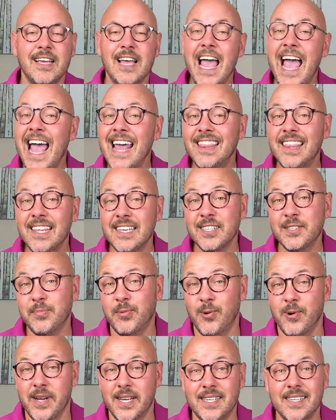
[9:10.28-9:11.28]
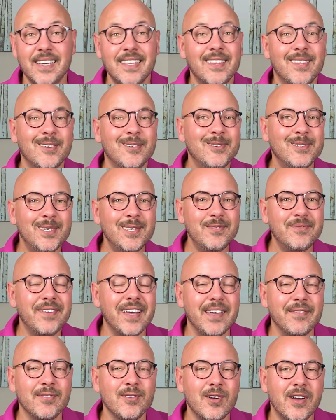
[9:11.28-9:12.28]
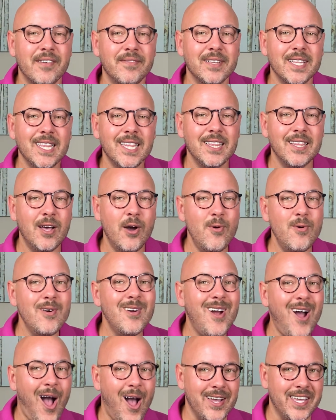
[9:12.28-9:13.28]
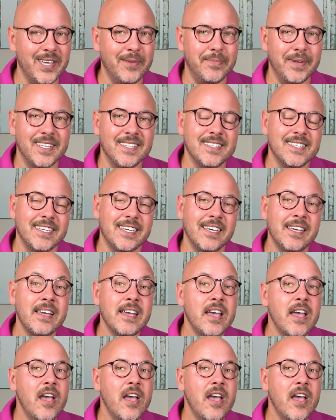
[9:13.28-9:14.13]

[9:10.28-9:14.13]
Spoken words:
At this point, those in favor of a lower occupancy